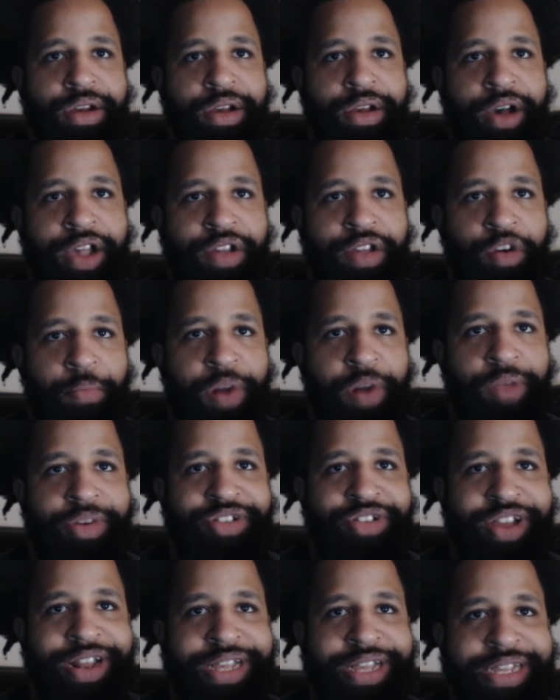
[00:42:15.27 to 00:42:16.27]
because they were pretty
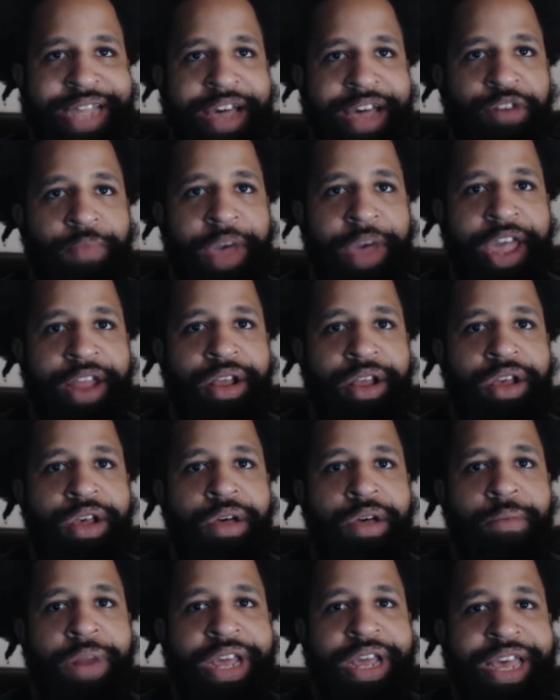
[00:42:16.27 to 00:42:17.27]
much in a stalemate,
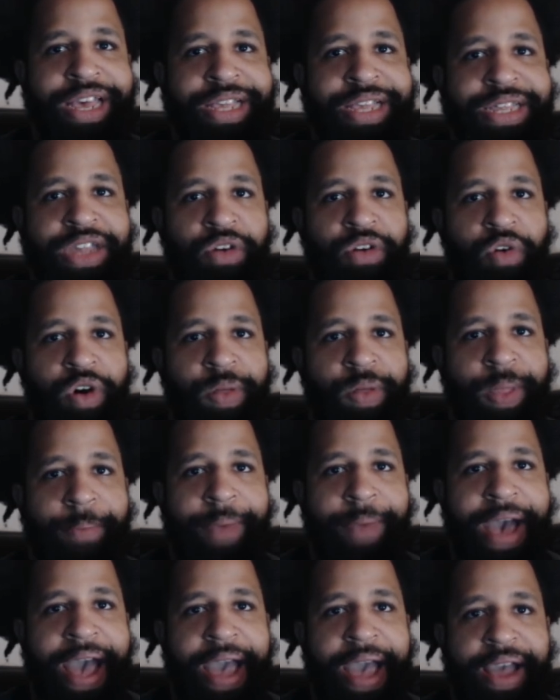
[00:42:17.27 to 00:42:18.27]
but he is still on the
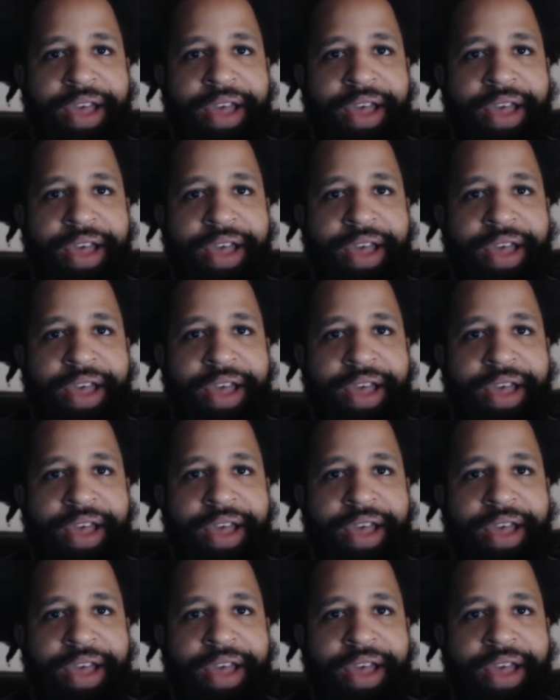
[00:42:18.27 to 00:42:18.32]
back.